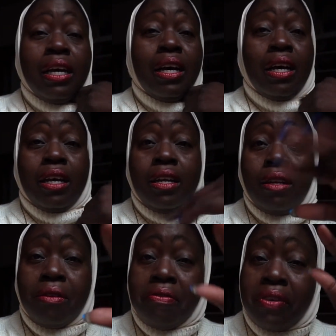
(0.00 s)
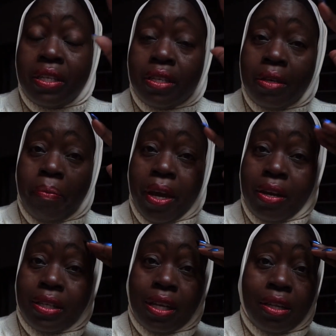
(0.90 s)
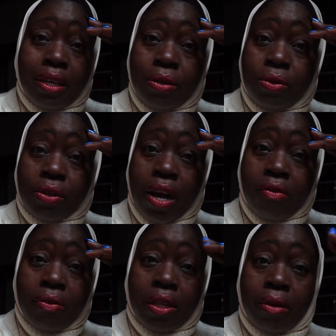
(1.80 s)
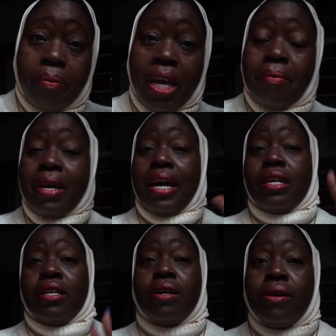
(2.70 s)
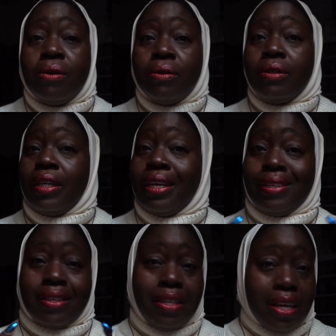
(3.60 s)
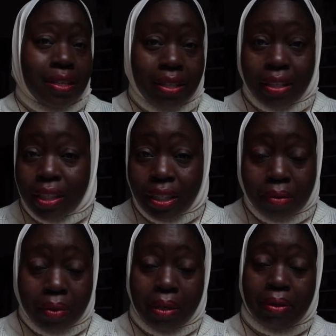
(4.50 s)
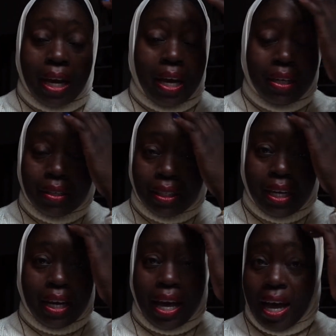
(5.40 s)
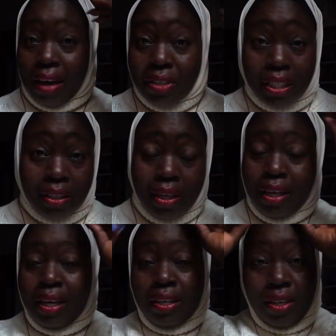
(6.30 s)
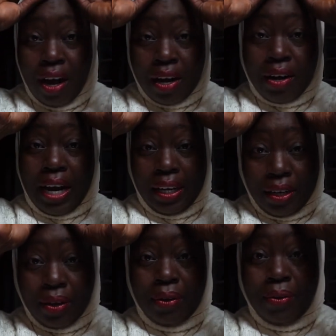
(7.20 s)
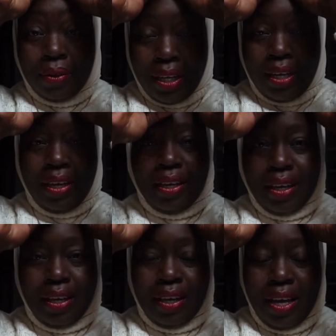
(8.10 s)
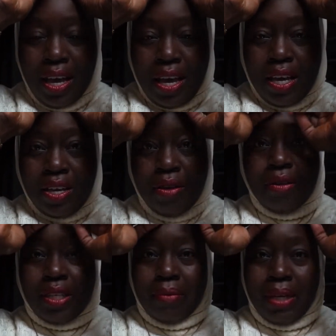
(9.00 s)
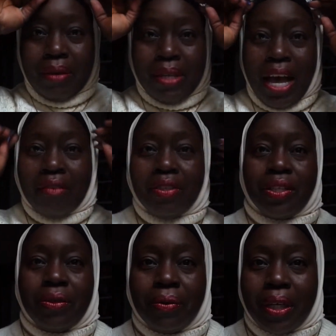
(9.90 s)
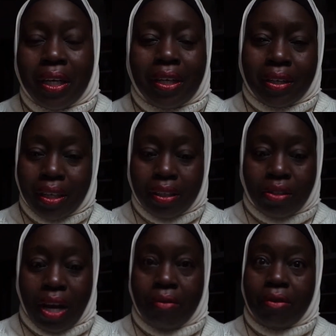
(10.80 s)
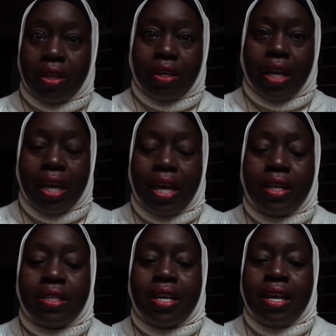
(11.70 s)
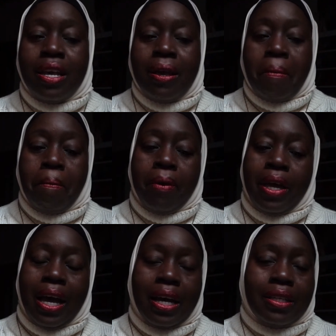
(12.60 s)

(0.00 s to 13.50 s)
No offense to you parents out there who travel with your baby. I know it's necessary sometimes. I understand. I have a daughter. I know you sometimes have to travel with your kids, but